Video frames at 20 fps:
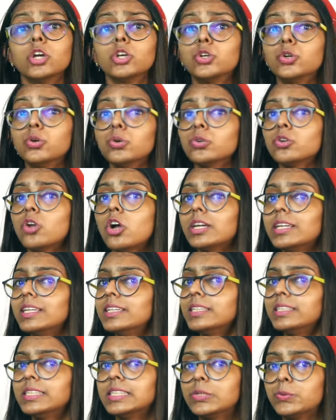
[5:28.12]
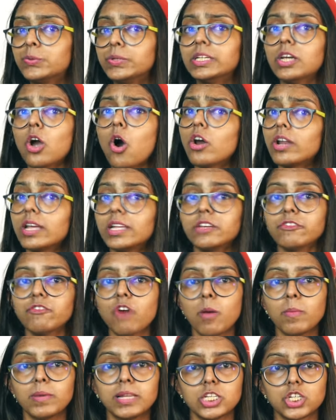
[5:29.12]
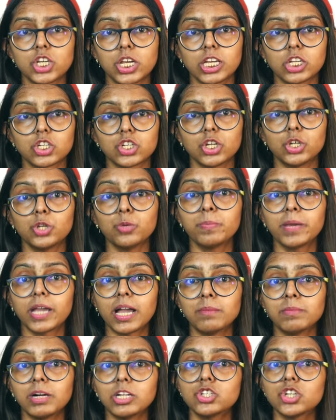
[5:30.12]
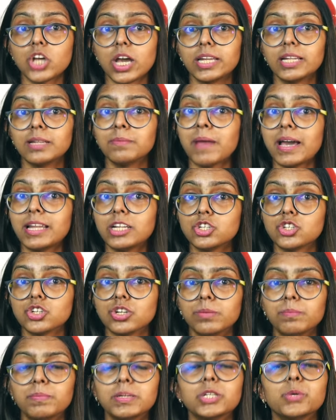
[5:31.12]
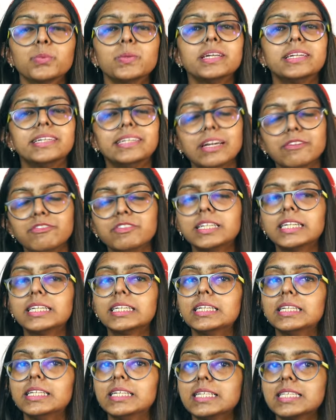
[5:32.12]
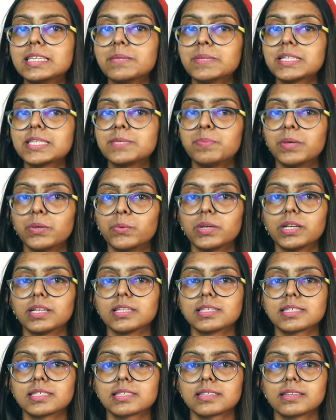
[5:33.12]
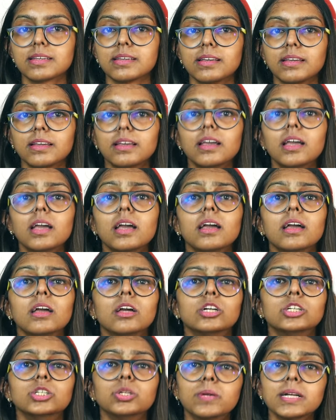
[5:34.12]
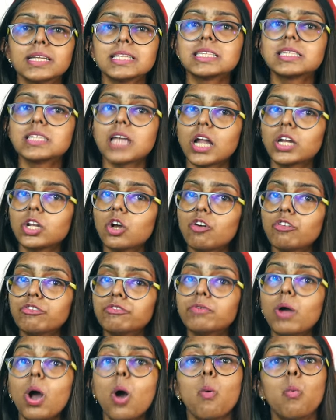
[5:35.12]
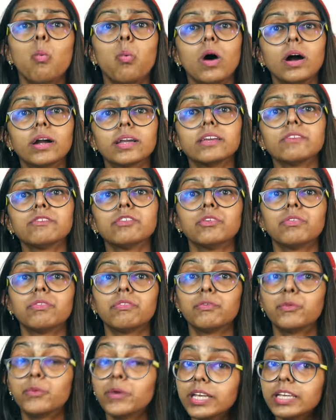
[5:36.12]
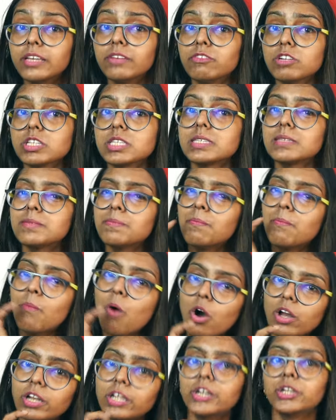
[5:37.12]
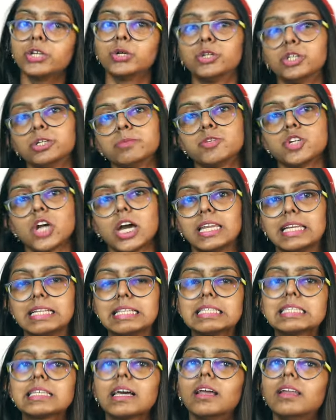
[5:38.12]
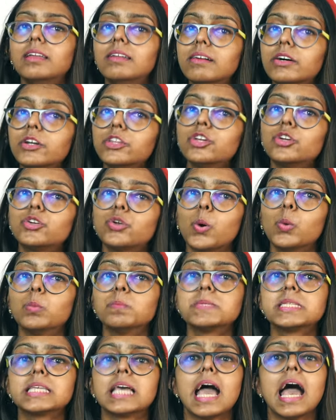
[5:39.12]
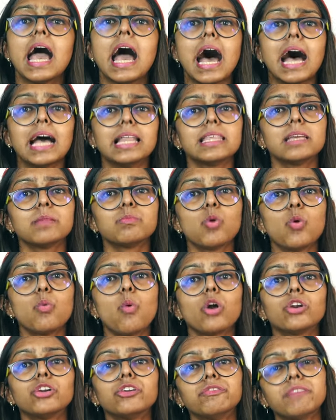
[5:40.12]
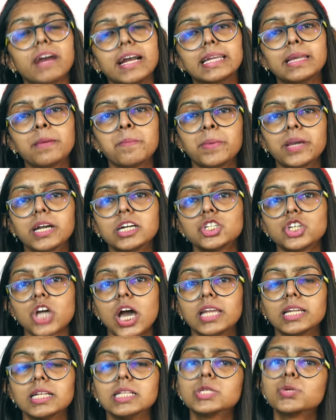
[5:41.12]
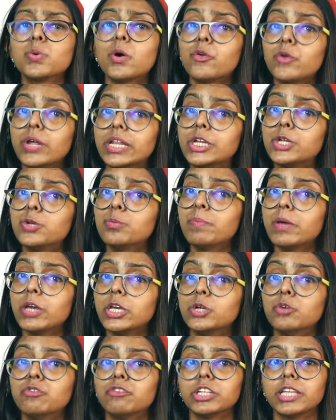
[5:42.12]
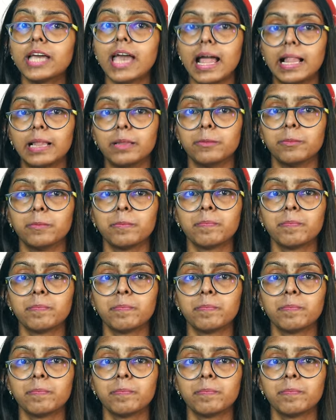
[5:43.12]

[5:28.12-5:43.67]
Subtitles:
You do not need a degree or any formal education to become a channel manager, but you will definitely need some experience. You can start off working for free for smaller YouTube channels, learn the ropes, and then move on to finding bigger channels who are ready to pay you for the help.